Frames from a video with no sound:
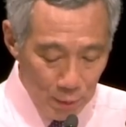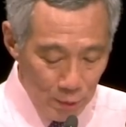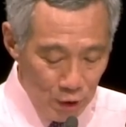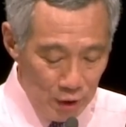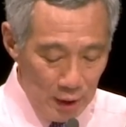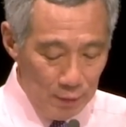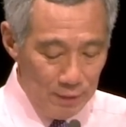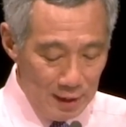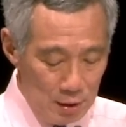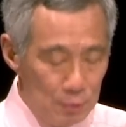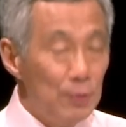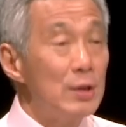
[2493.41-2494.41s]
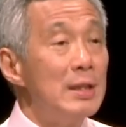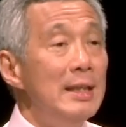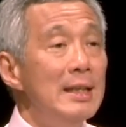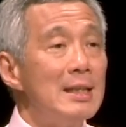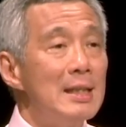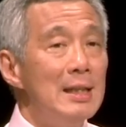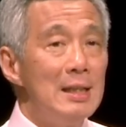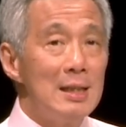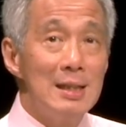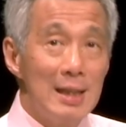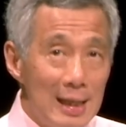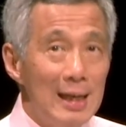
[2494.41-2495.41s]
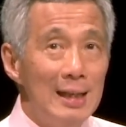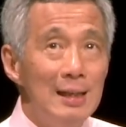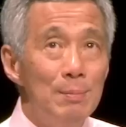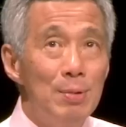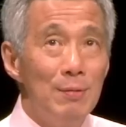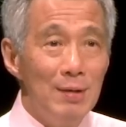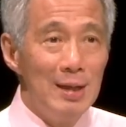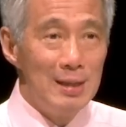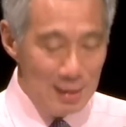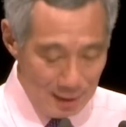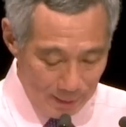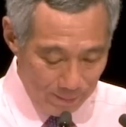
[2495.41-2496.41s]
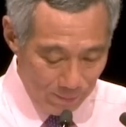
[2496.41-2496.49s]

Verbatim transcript: community events for senior citizens and the underprivileged.